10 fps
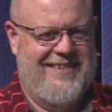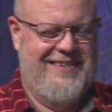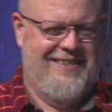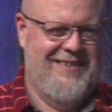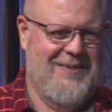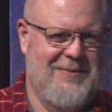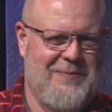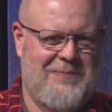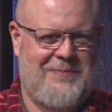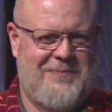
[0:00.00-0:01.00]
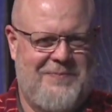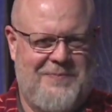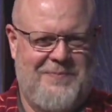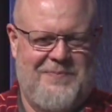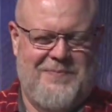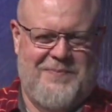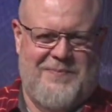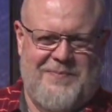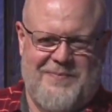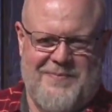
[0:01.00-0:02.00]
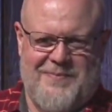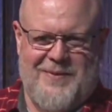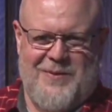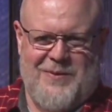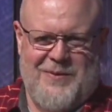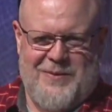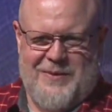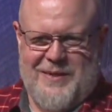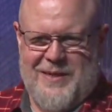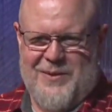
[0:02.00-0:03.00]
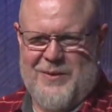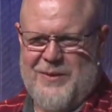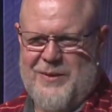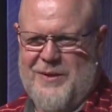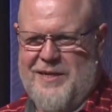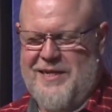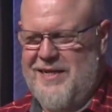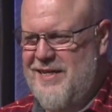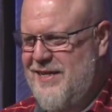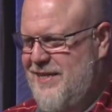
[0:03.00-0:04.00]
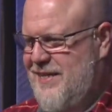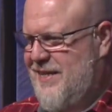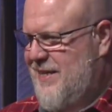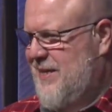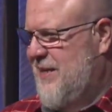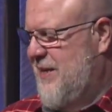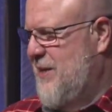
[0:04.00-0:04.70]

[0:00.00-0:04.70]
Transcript: [no speech]